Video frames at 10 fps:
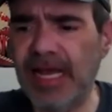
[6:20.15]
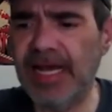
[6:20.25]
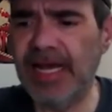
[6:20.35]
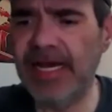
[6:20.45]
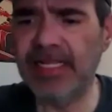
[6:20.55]

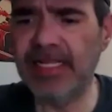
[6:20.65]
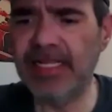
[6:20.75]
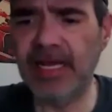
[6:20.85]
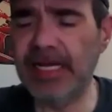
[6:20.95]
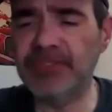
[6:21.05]
and
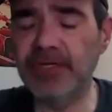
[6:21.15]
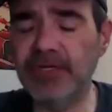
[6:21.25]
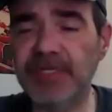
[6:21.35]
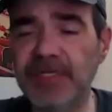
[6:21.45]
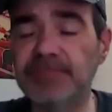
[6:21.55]
I'm sure
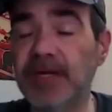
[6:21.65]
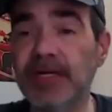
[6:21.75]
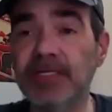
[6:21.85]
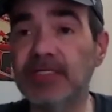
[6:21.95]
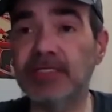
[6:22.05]
you've
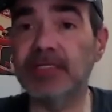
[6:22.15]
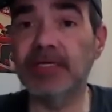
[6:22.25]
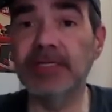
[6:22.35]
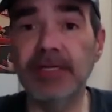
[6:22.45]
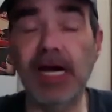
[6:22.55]
experienced
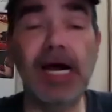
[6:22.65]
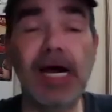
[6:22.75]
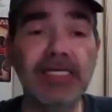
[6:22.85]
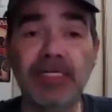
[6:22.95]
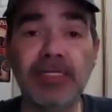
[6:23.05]

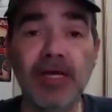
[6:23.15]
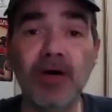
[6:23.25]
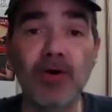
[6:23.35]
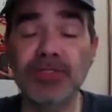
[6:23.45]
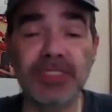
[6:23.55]
highs and
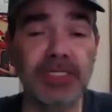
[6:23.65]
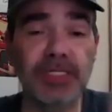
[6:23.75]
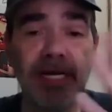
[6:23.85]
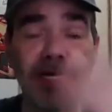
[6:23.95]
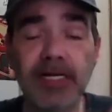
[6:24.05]
lows
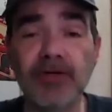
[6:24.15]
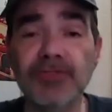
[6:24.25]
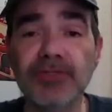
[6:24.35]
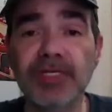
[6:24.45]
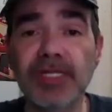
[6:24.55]
and all
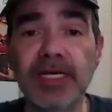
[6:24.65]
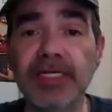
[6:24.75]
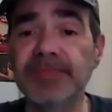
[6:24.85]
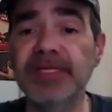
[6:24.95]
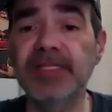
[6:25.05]
sorts of
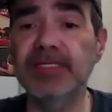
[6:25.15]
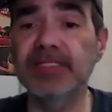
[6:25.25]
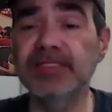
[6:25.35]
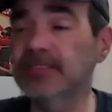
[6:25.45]
things. I mean,